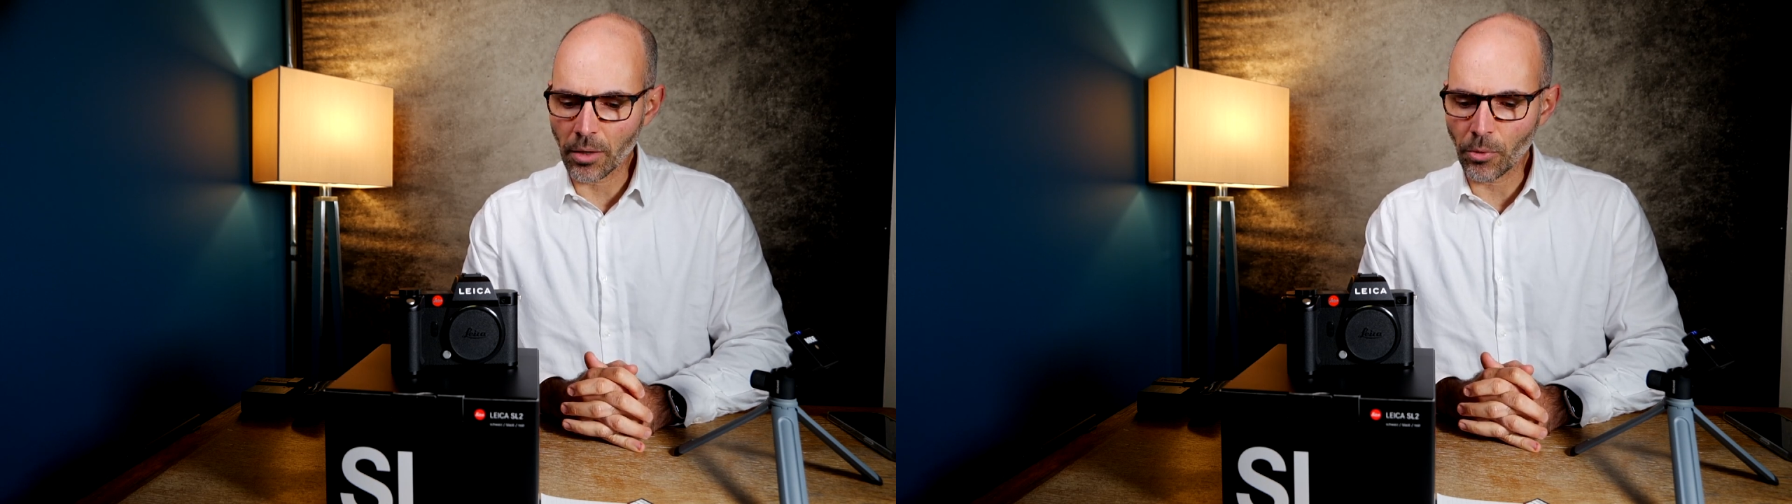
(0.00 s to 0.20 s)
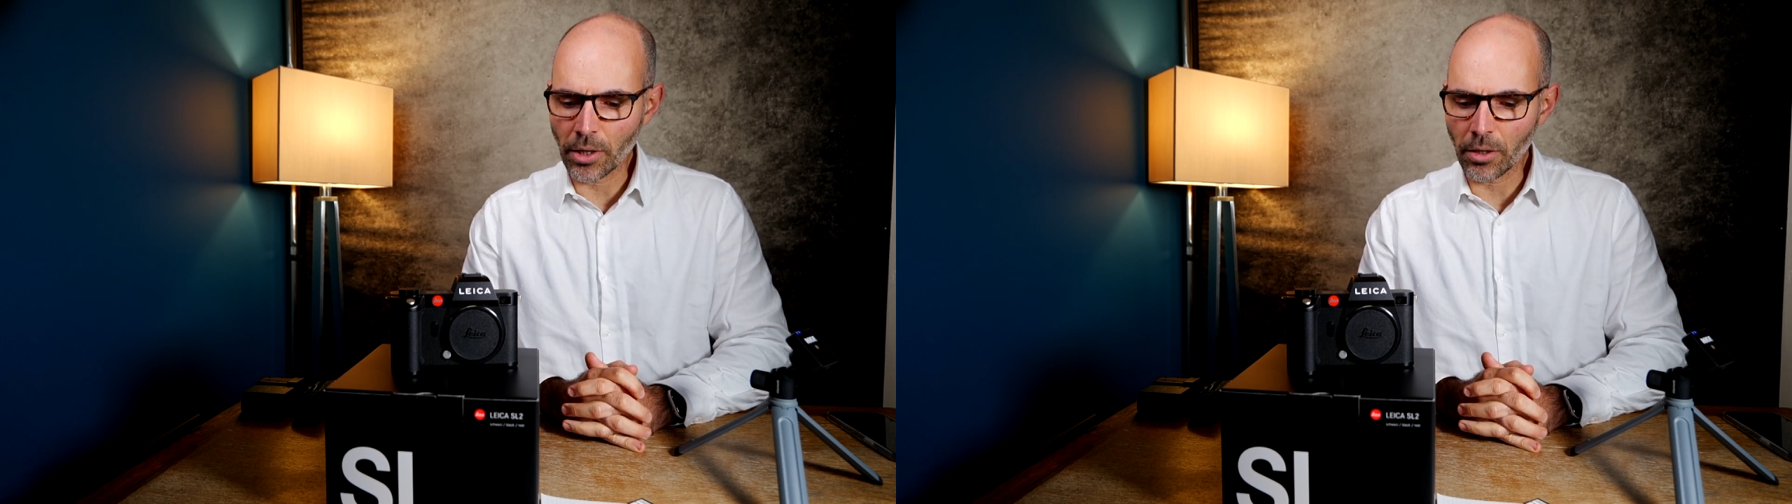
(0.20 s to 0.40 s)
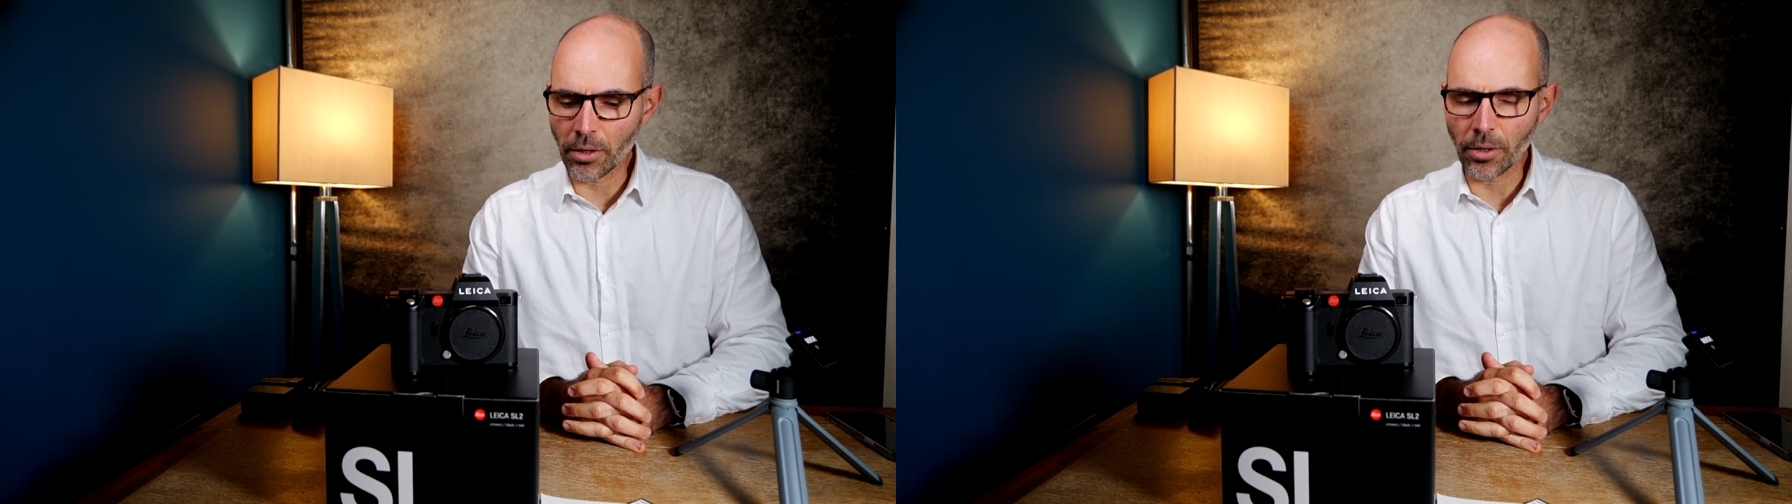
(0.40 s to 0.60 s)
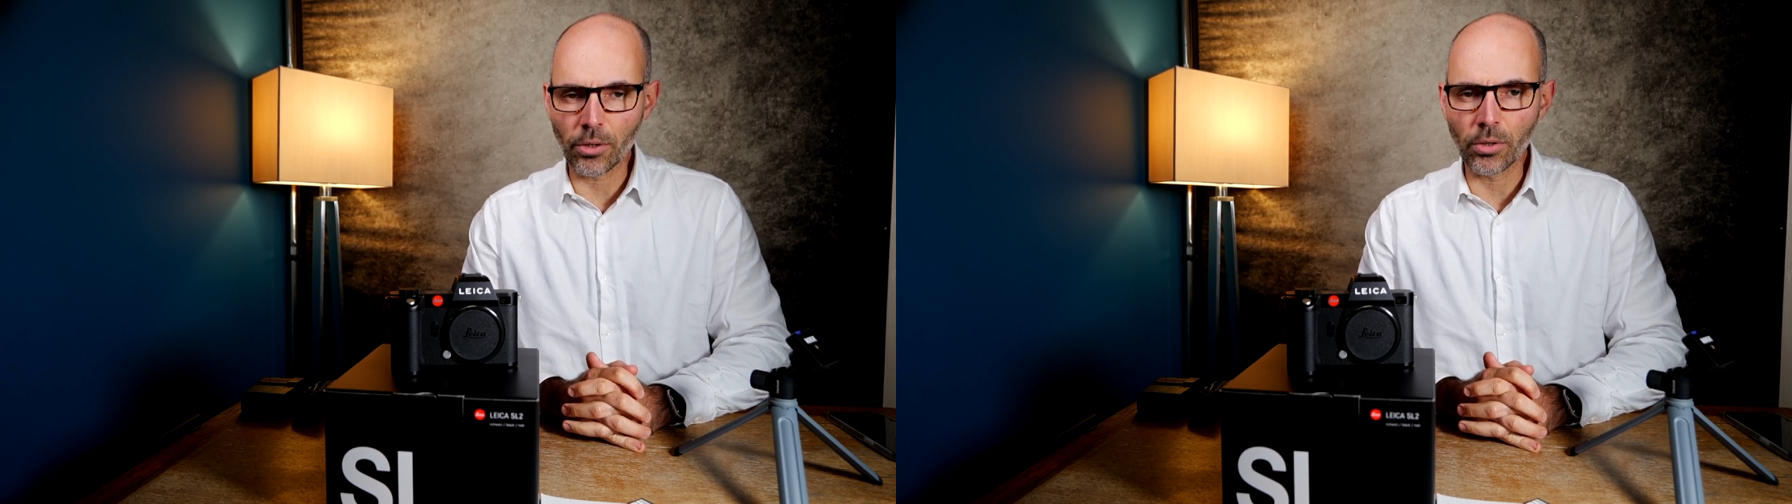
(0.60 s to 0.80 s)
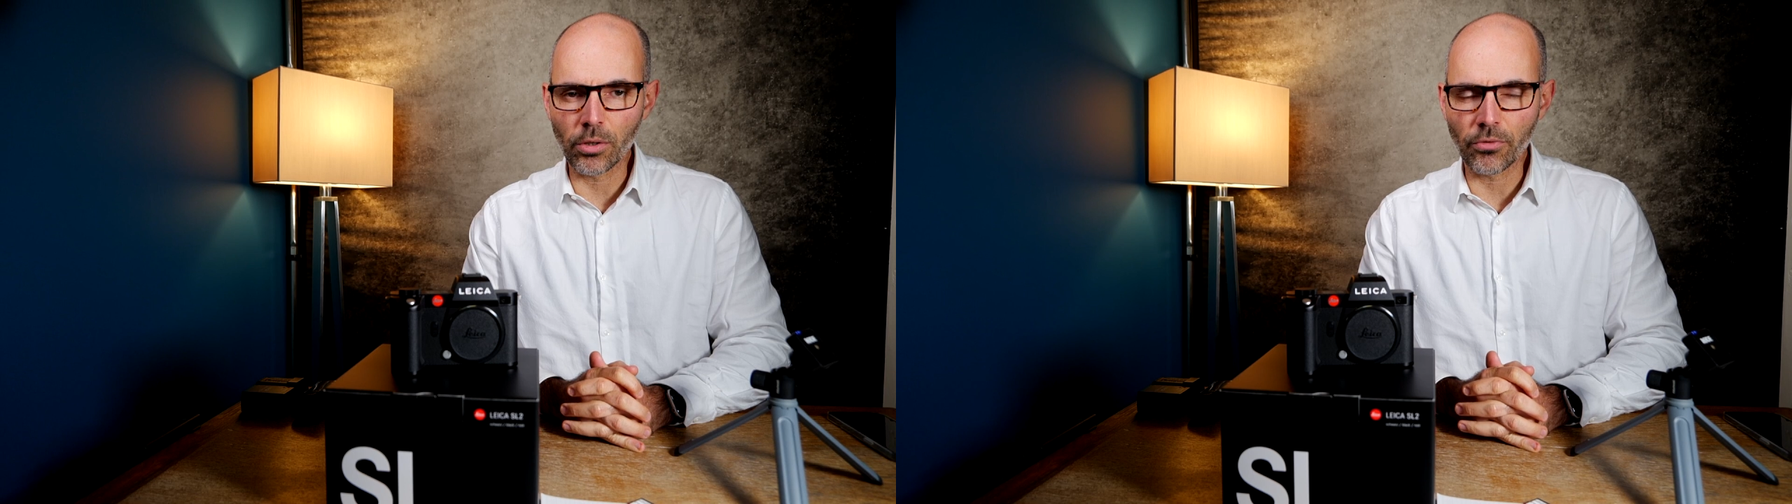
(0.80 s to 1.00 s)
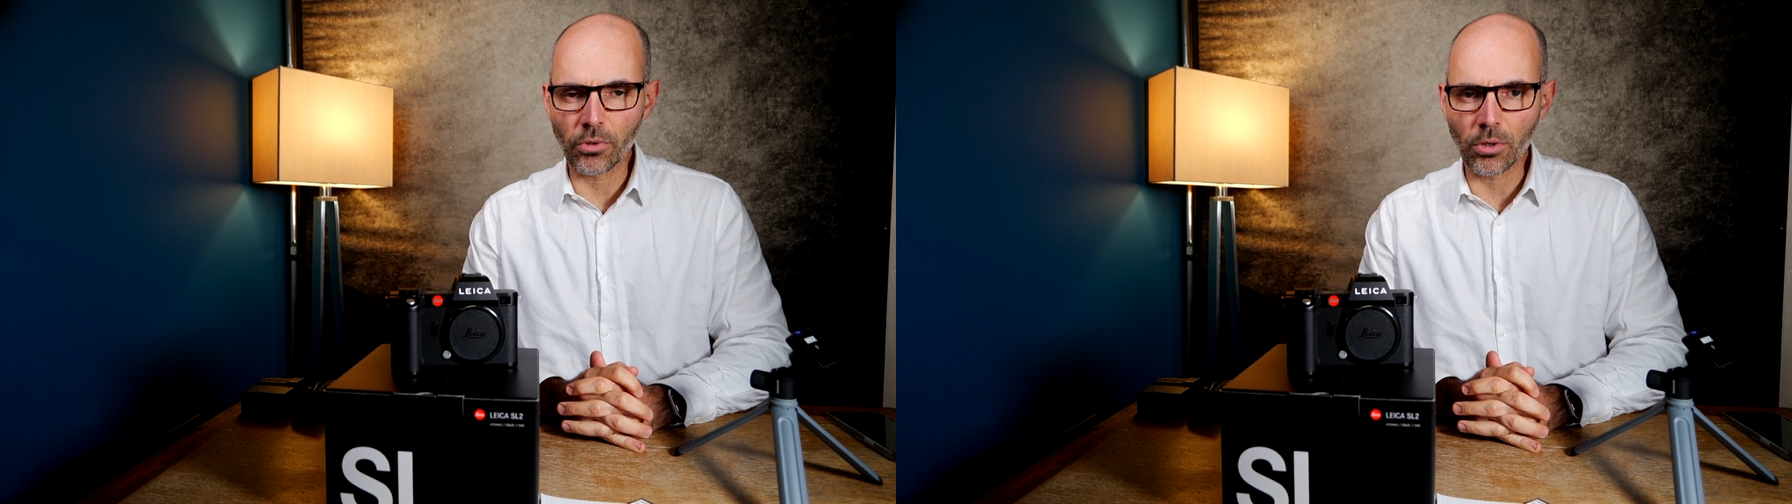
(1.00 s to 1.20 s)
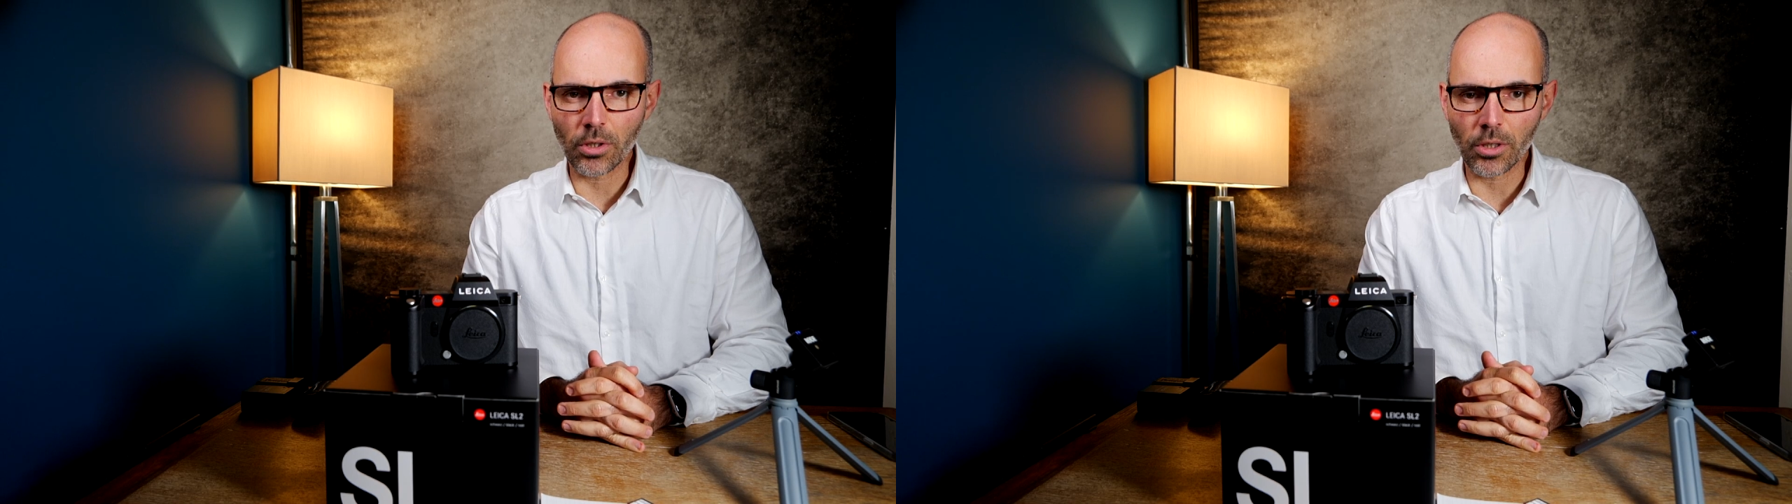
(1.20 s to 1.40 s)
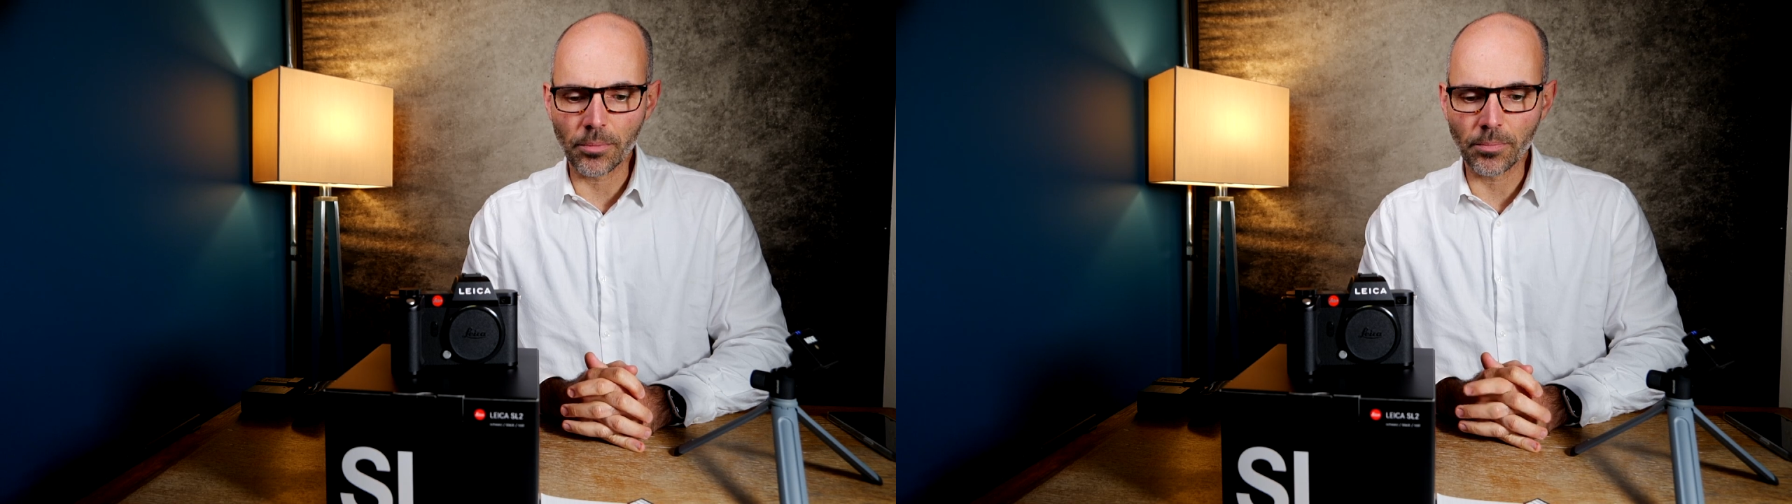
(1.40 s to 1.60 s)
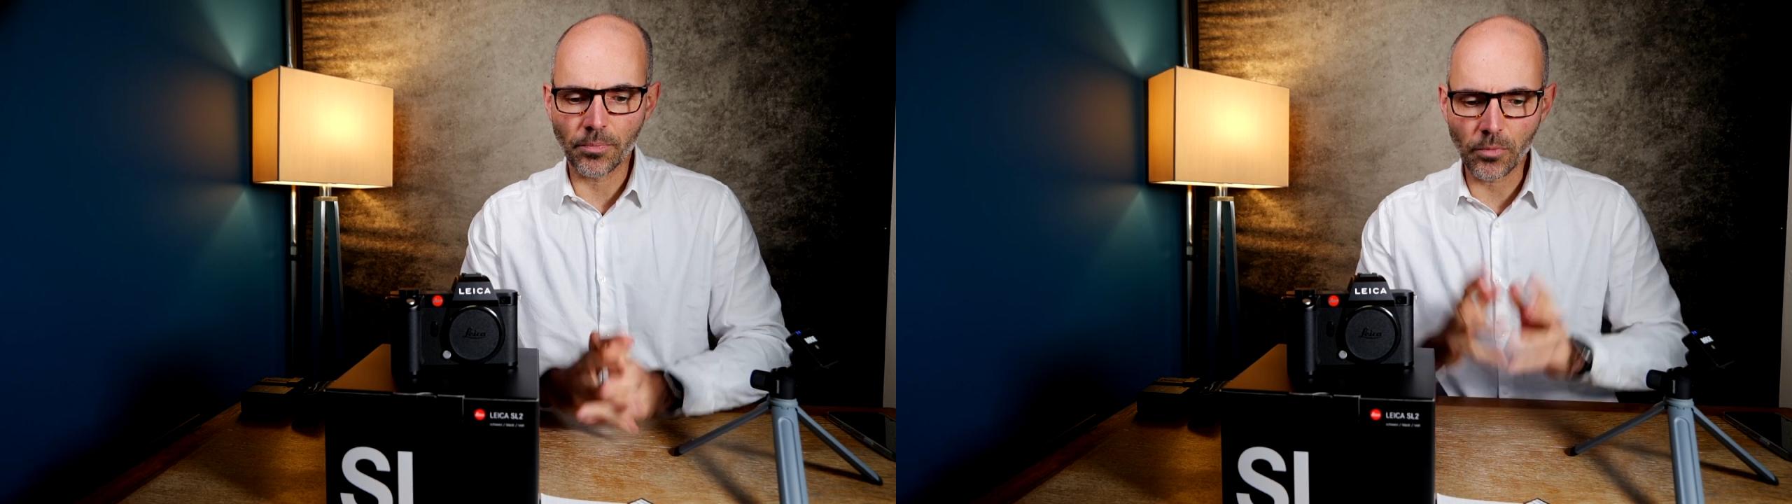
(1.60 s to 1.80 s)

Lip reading: I will go for